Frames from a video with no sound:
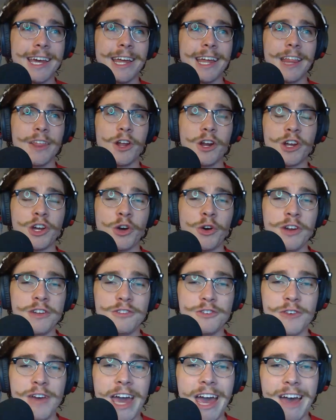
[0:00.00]
they're going
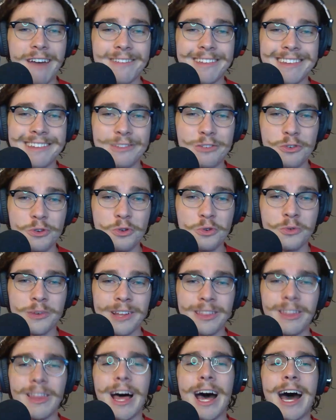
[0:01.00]
to have to
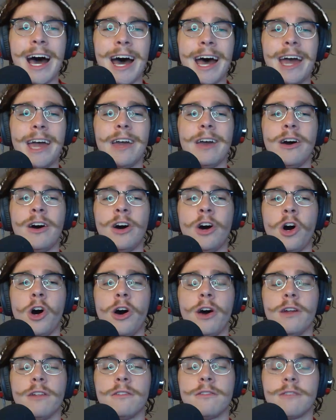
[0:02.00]
rely
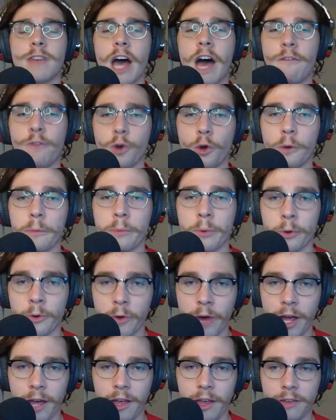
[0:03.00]
on Salvador
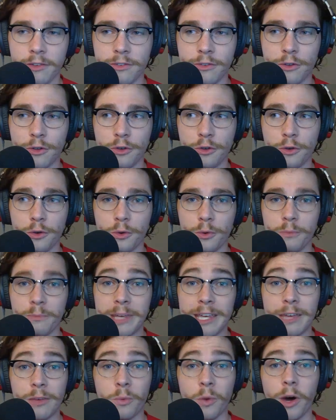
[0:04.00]
Perez to
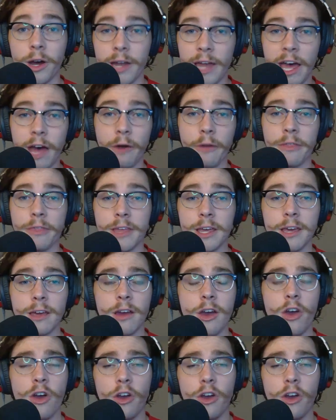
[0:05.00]
be, one, healthy,